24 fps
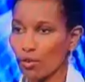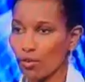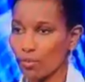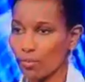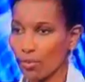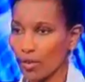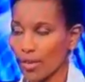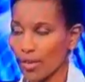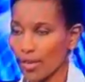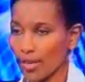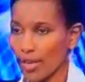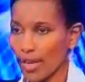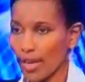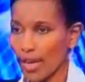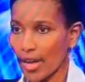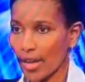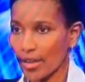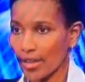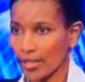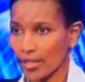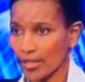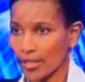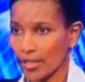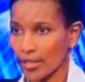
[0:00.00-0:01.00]
completely
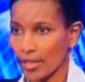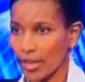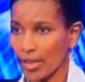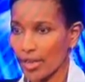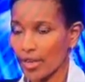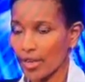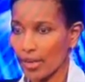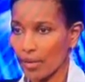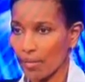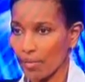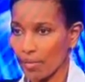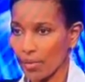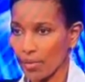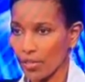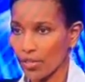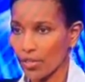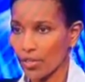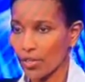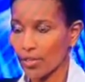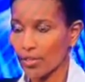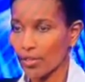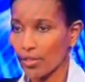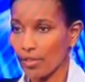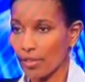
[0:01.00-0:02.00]
understand and
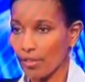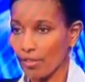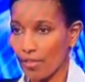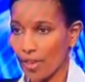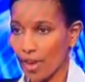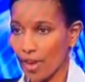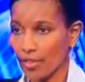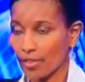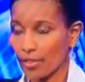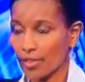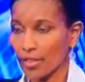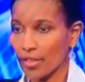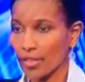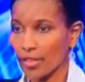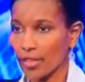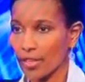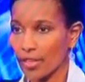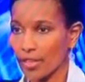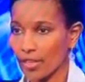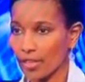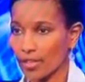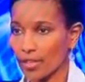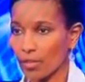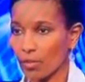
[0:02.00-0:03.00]
appreciate the fact that he
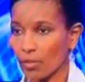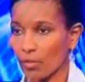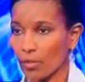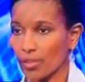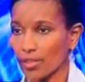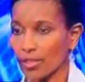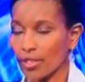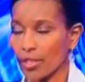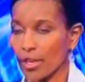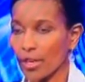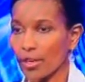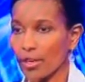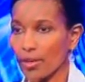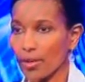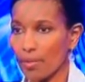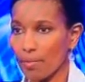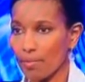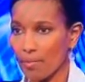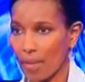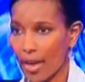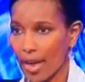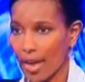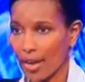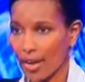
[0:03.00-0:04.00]
doesn't want any
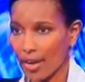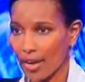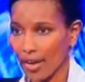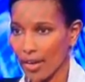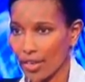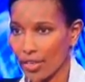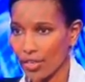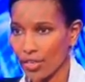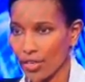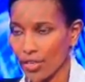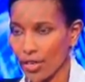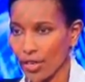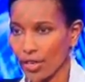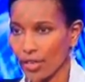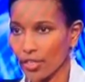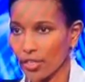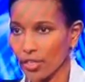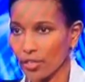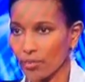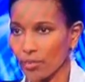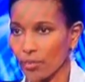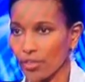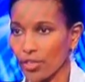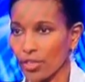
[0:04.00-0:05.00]
backlash
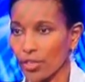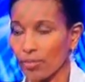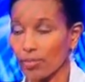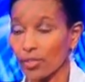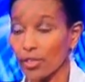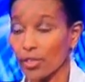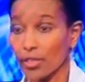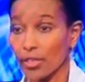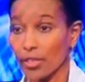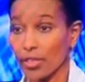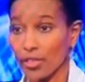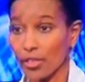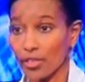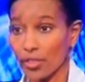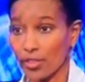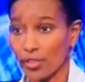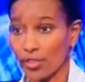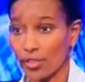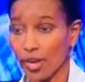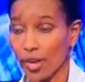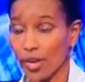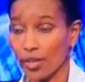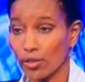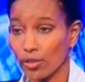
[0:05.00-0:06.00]
against Muslims, and he is
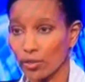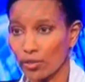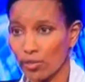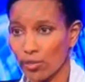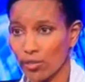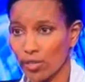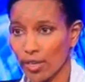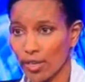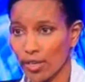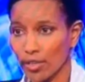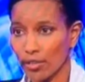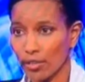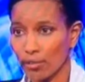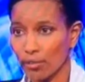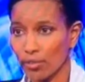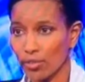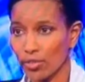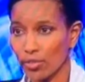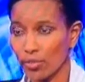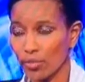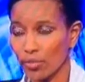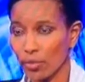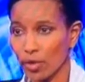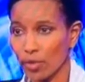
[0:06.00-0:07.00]
trying to protect the
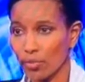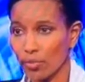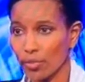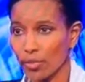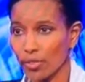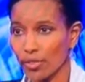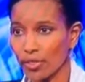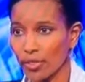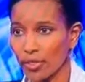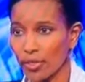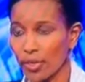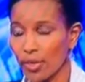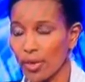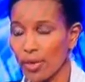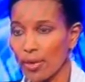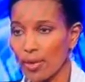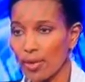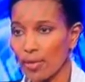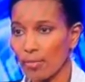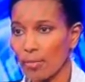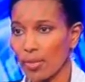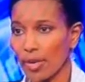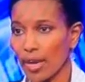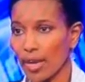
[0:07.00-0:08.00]
Muslim community.
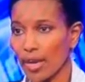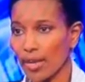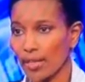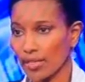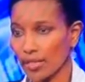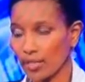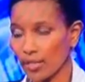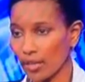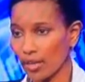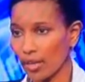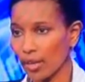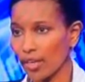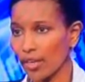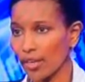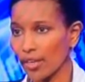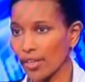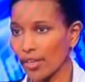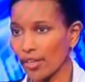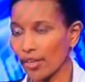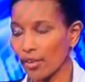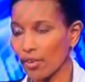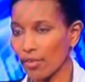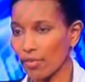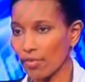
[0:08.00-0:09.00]
But as the
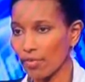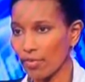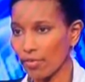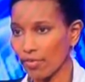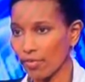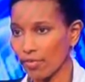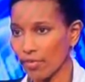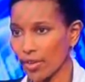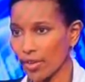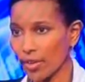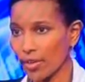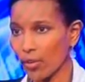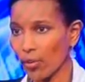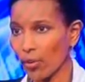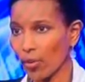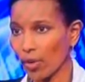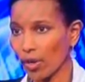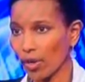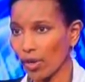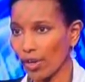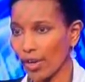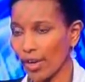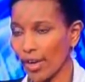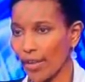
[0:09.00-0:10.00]
leader of the free
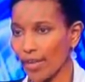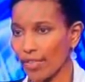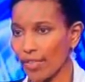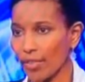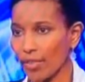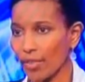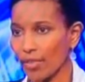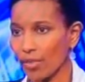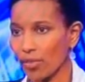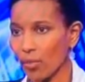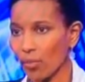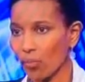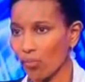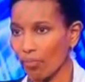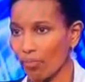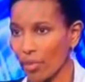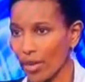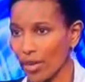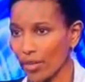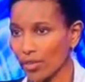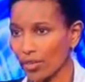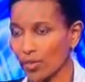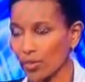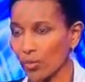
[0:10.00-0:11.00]
world, I think the
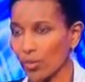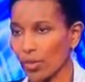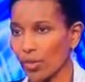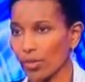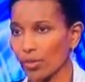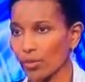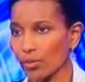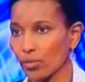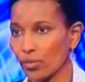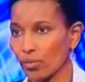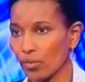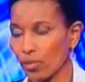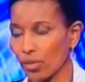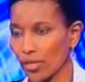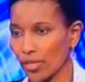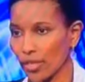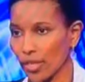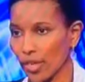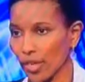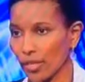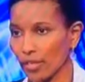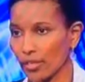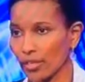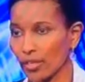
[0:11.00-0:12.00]
best way to
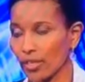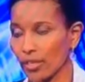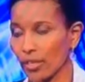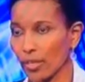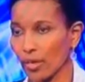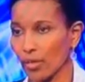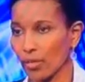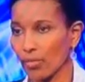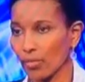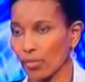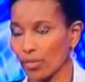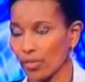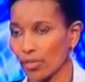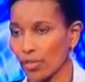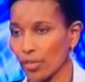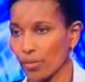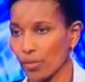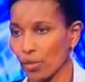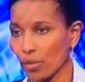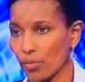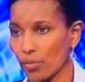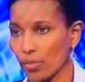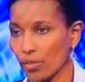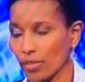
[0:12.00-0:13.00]
protect Muslim
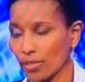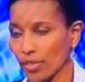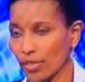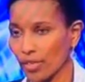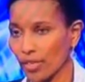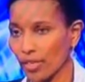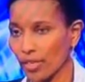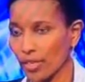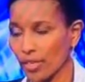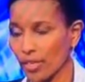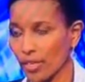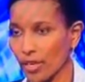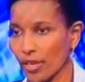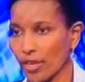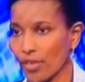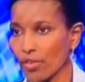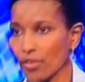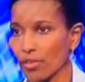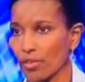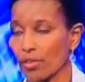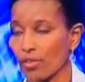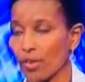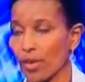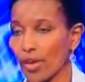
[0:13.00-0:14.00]
communities here in
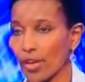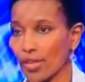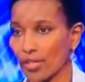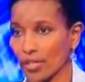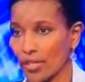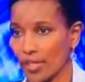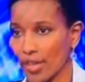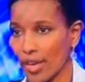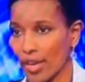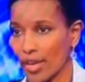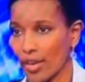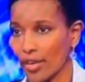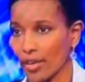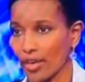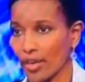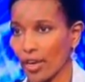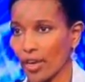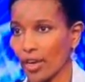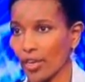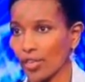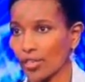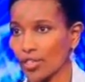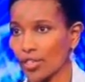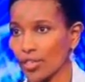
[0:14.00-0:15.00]
the US and at
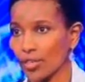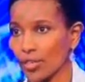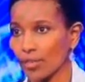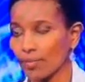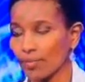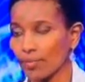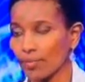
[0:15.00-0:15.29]
large